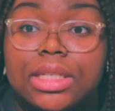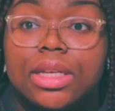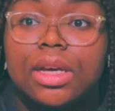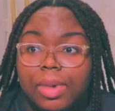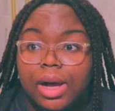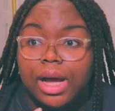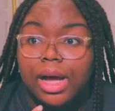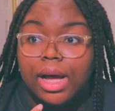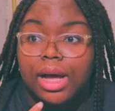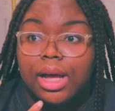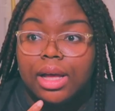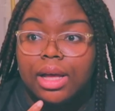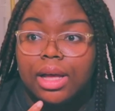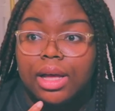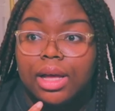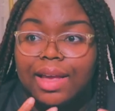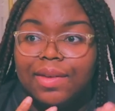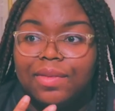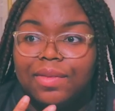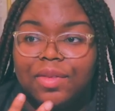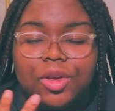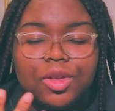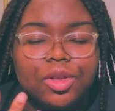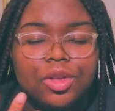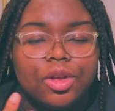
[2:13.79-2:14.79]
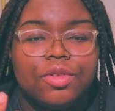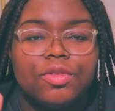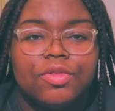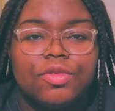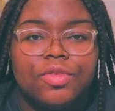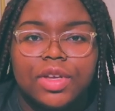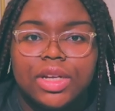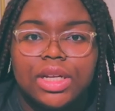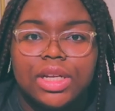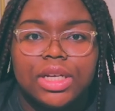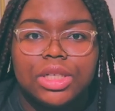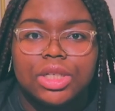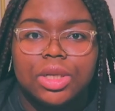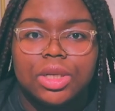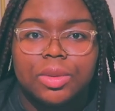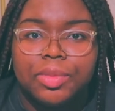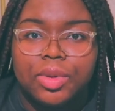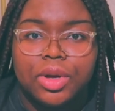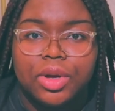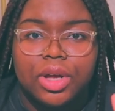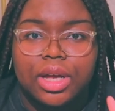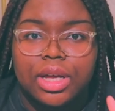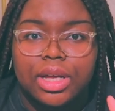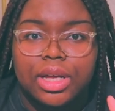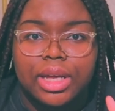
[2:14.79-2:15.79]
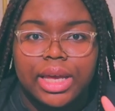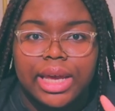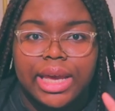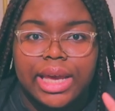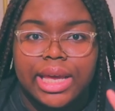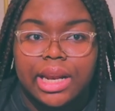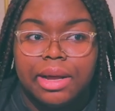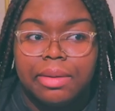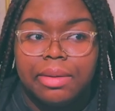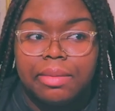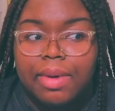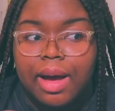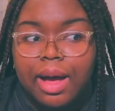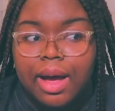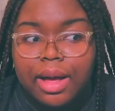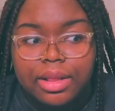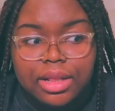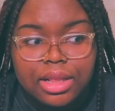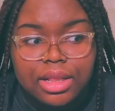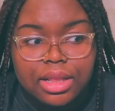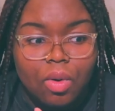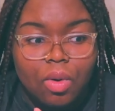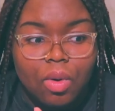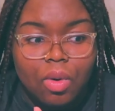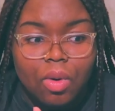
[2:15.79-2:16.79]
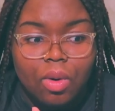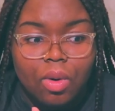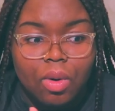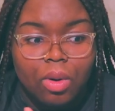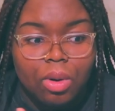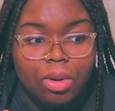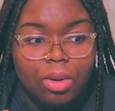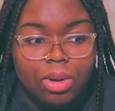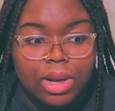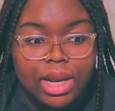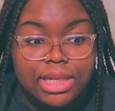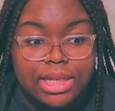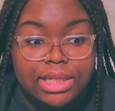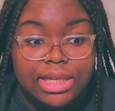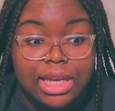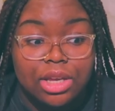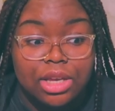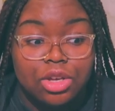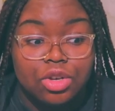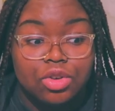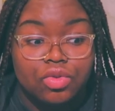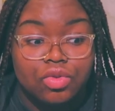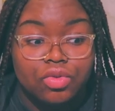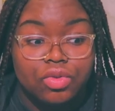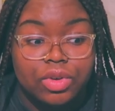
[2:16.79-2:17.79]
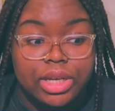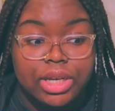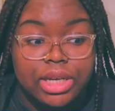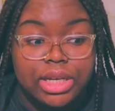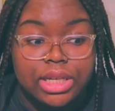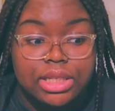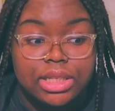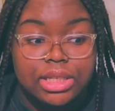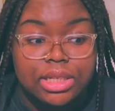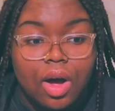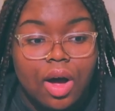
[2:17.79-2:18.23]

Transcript: But if you don't finish a book in a month or let's say you read